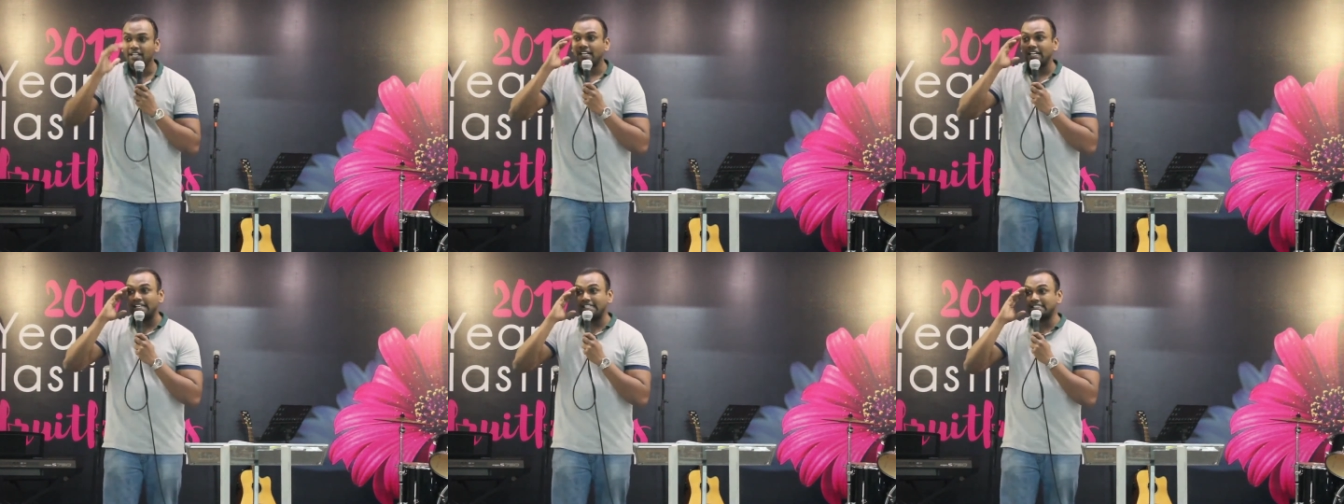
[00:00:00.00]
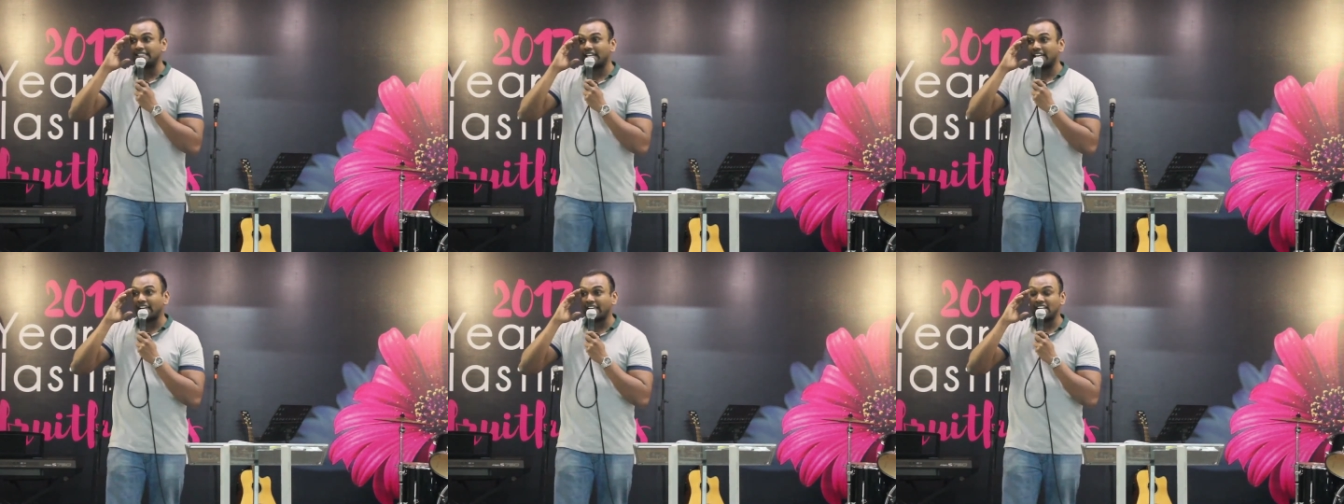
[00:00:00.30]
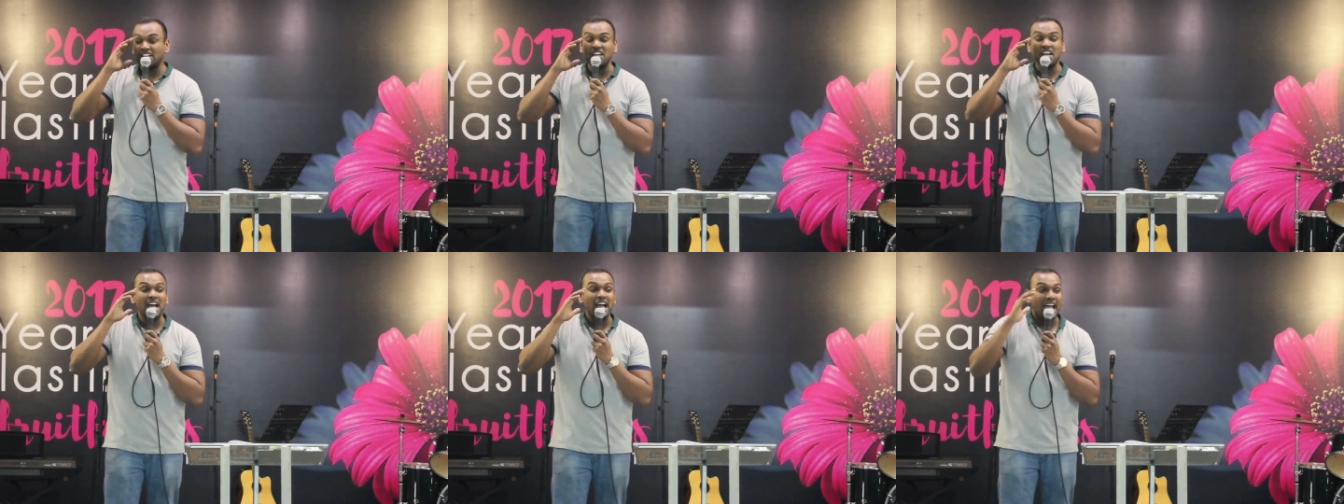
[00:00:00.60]
He's
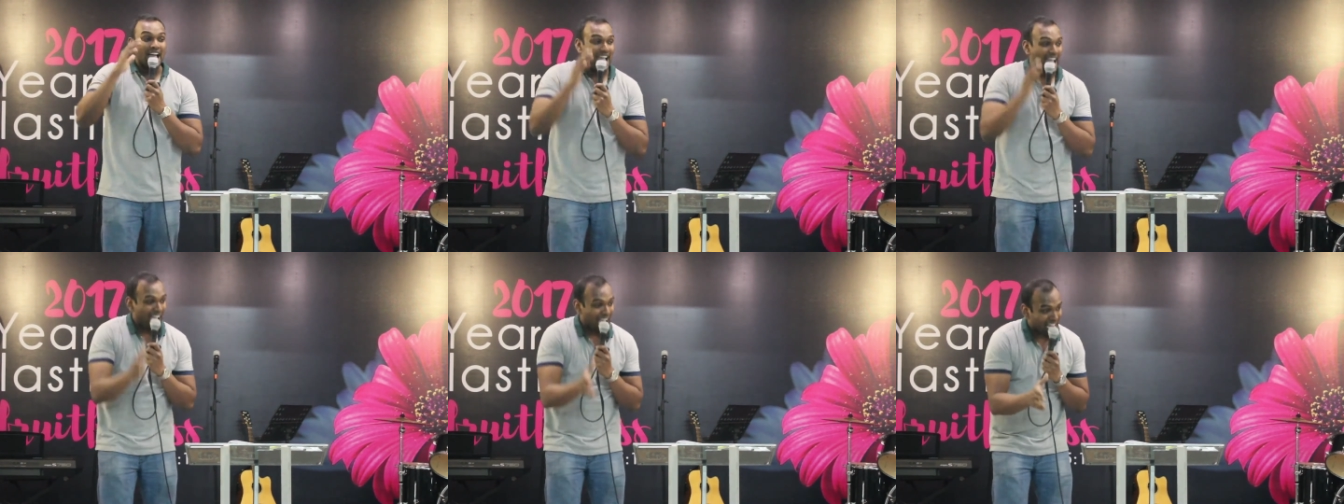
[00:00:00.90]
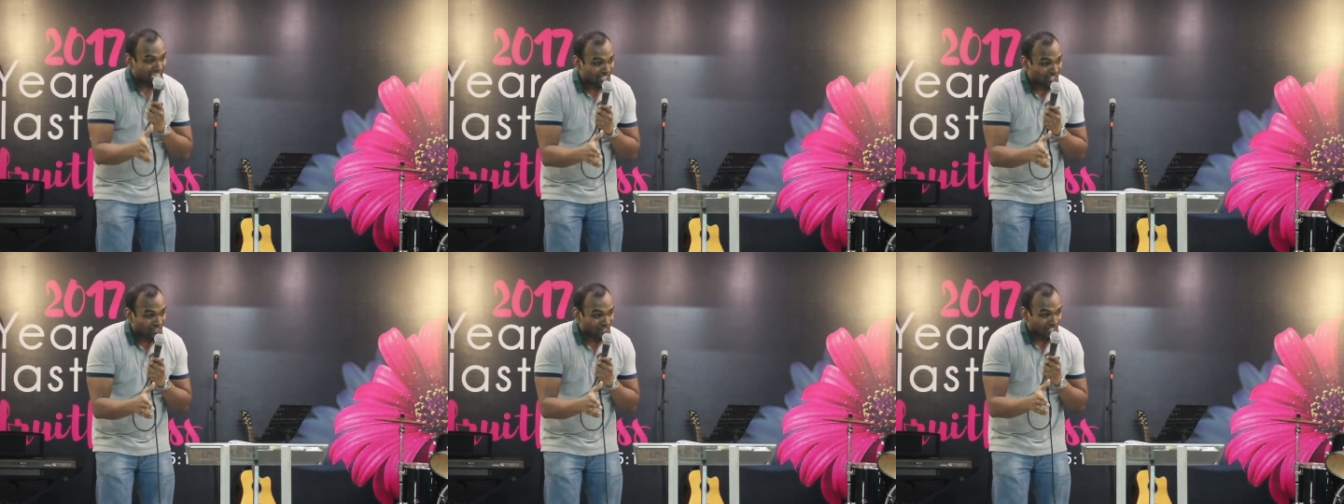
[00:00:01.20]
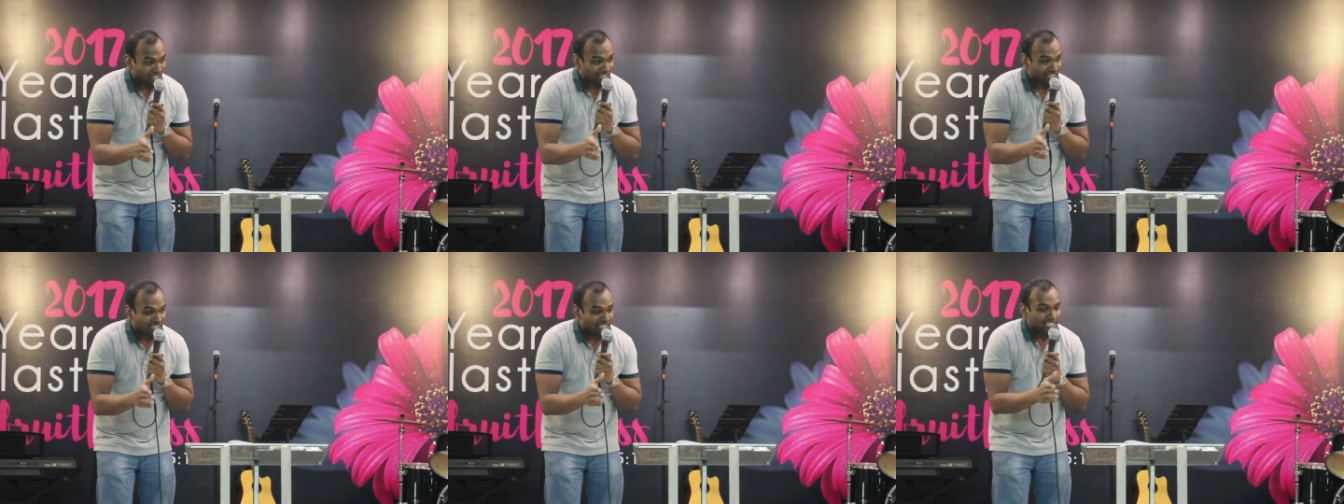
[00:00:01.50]
again
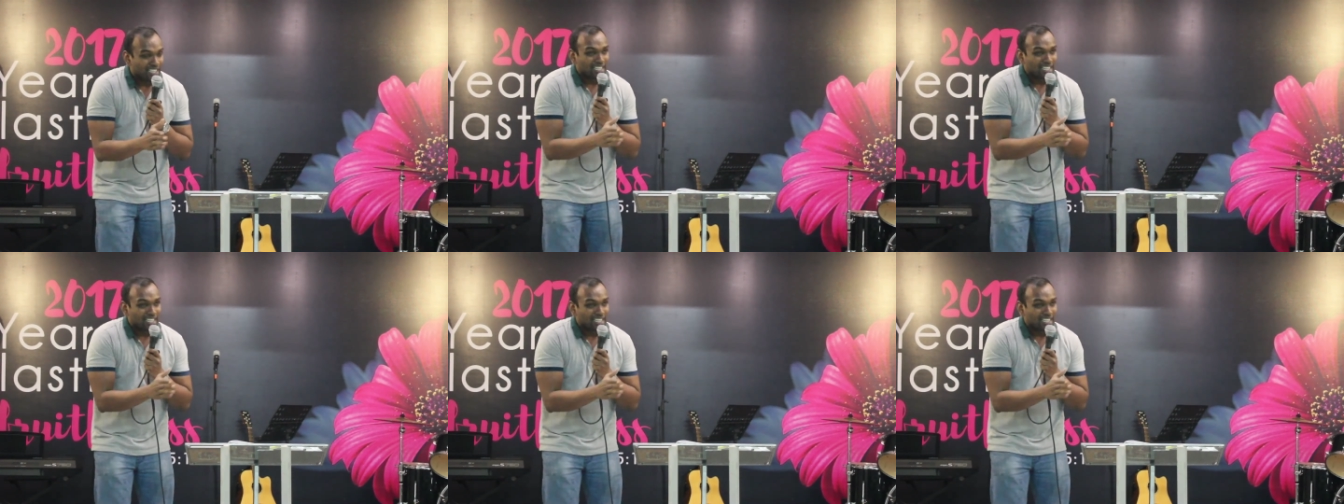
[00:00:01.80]
angry.